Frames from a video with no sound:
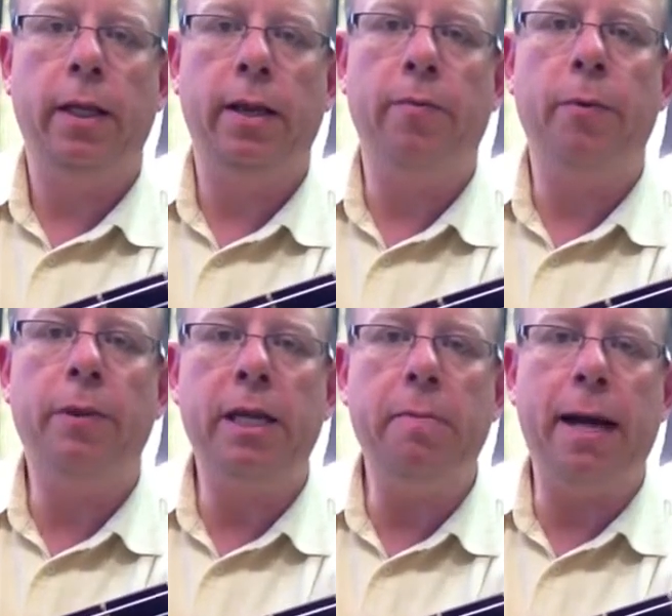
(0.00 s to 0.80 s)
Then from
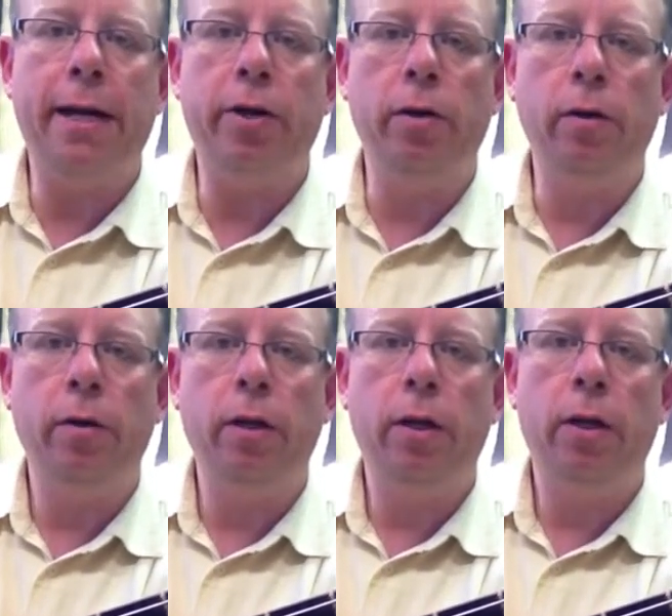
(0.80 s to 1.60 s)
D minor
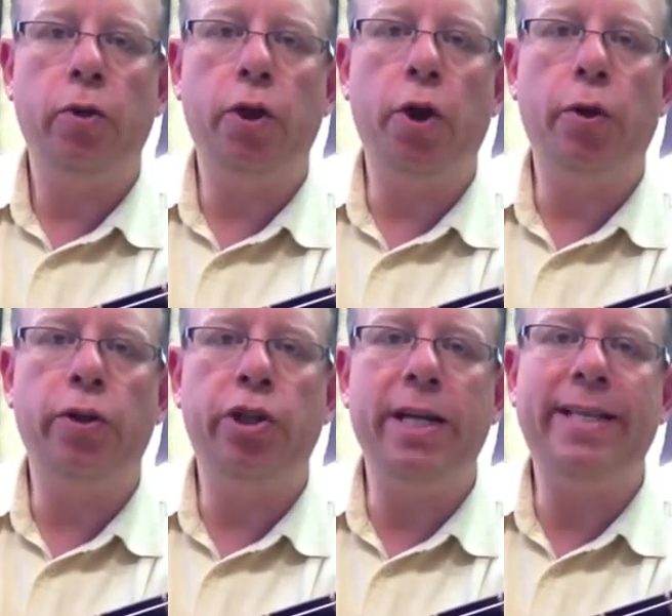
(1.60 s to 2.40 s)
to go to
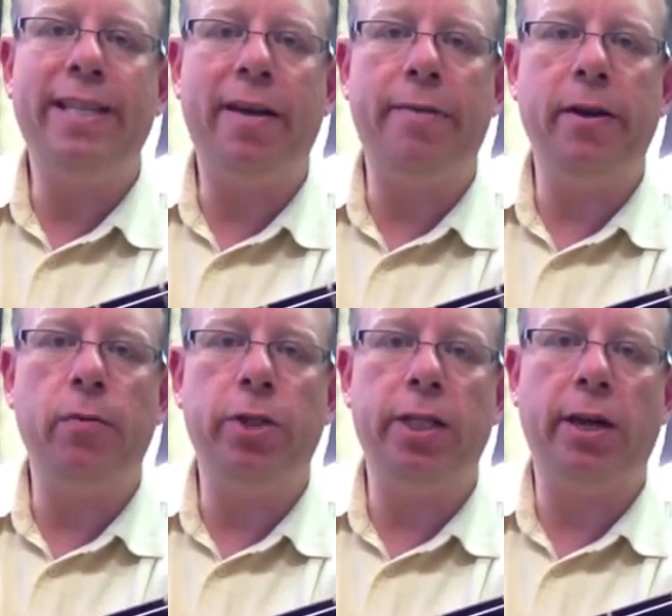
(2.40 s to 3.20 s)
G7,
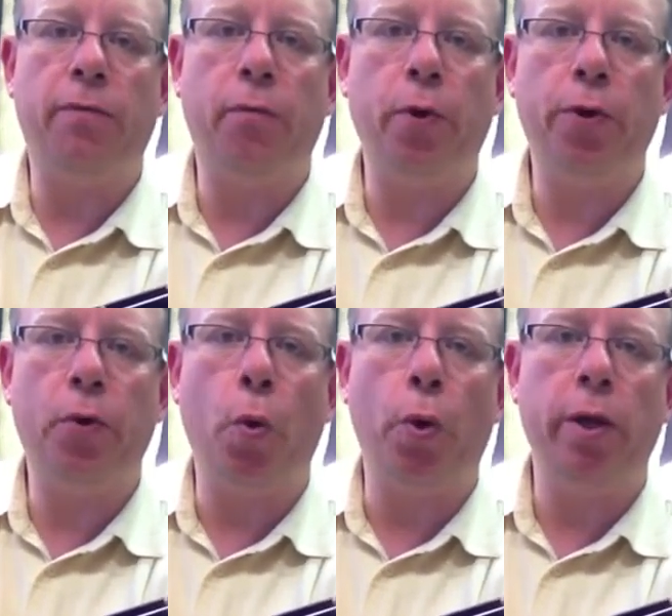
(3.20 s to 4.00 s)
which is our fourth
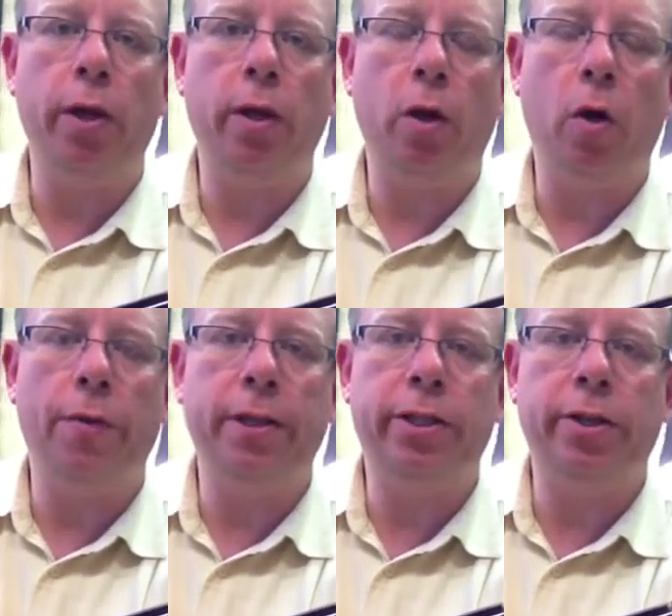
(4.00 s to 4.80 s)
chord
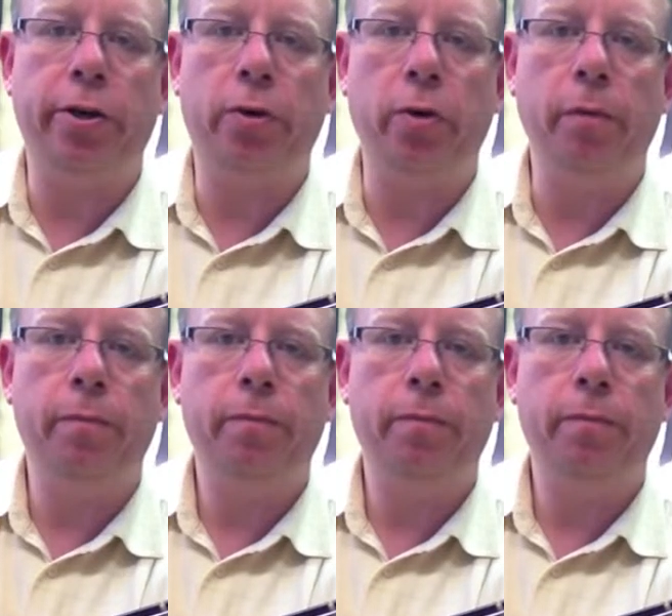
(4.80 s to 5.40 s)
on this circle.